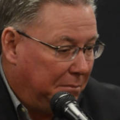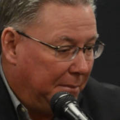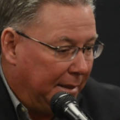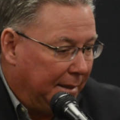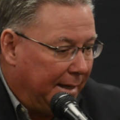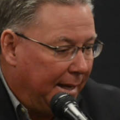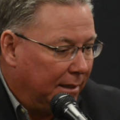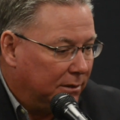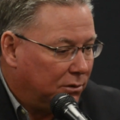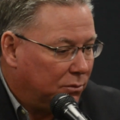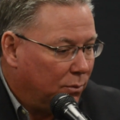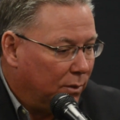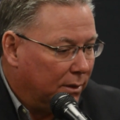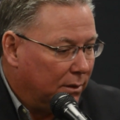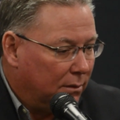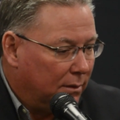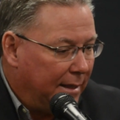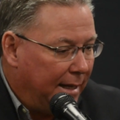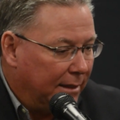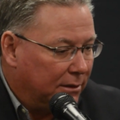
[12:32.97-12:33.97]
And that's
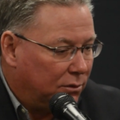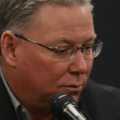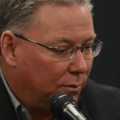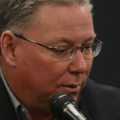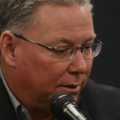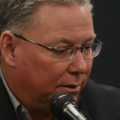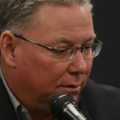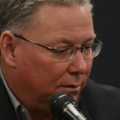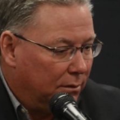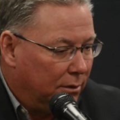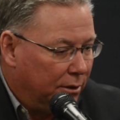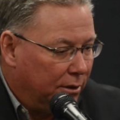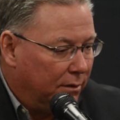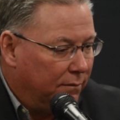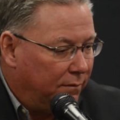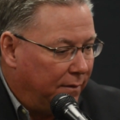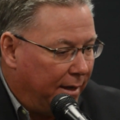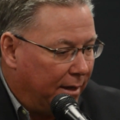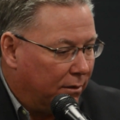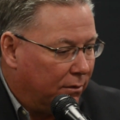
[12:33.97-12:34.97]
what
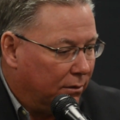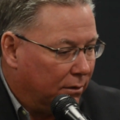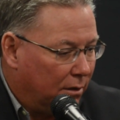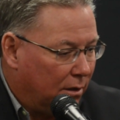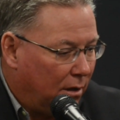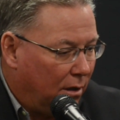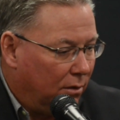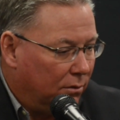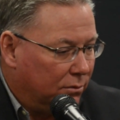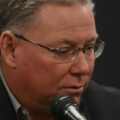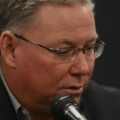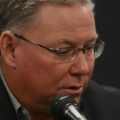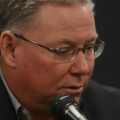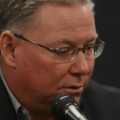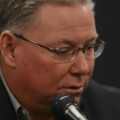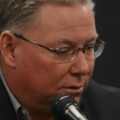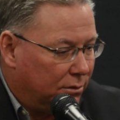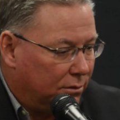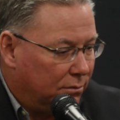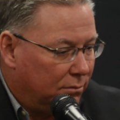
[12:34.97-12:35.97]
good veteran
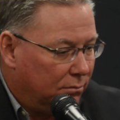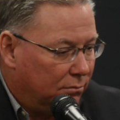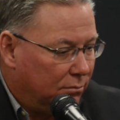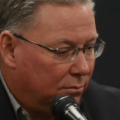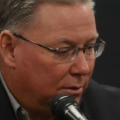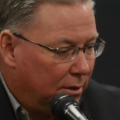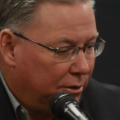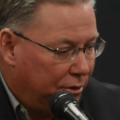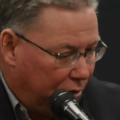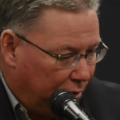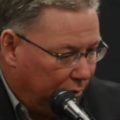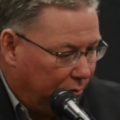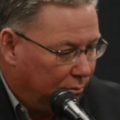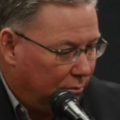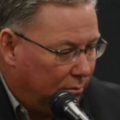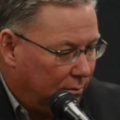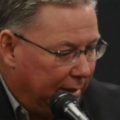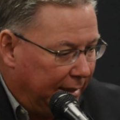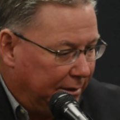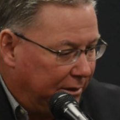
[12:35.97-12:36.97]
closers do.
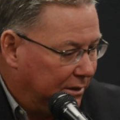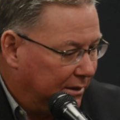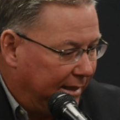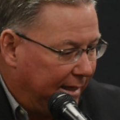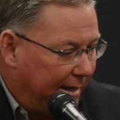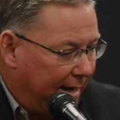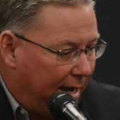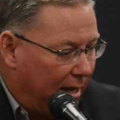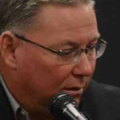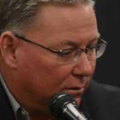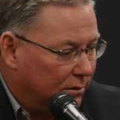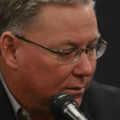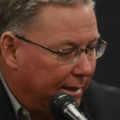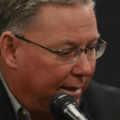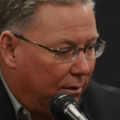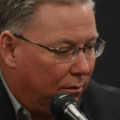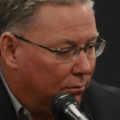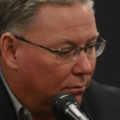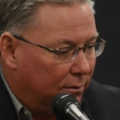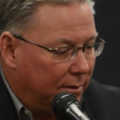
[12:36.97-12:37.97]
They just get outs.
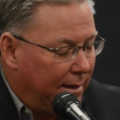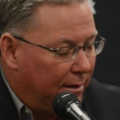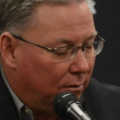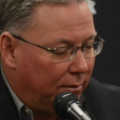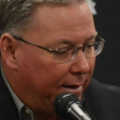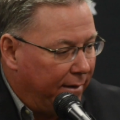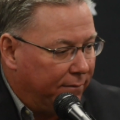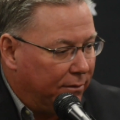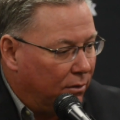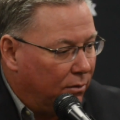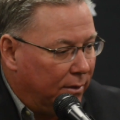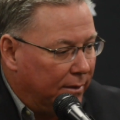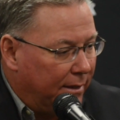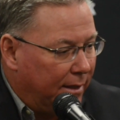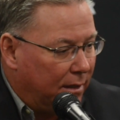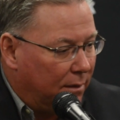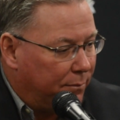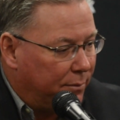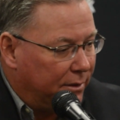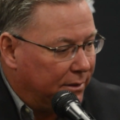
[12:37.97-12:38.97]
They don't ever go in
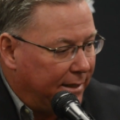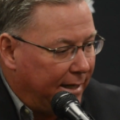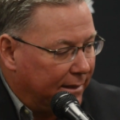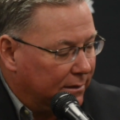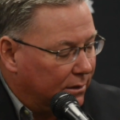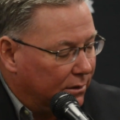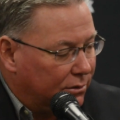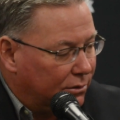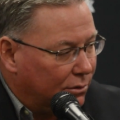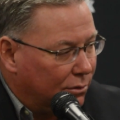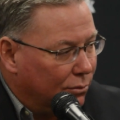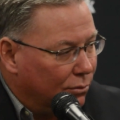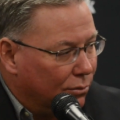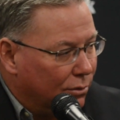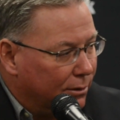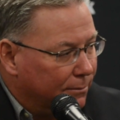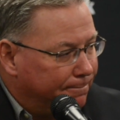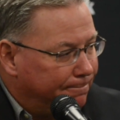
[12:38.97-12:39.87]
there to protect the score.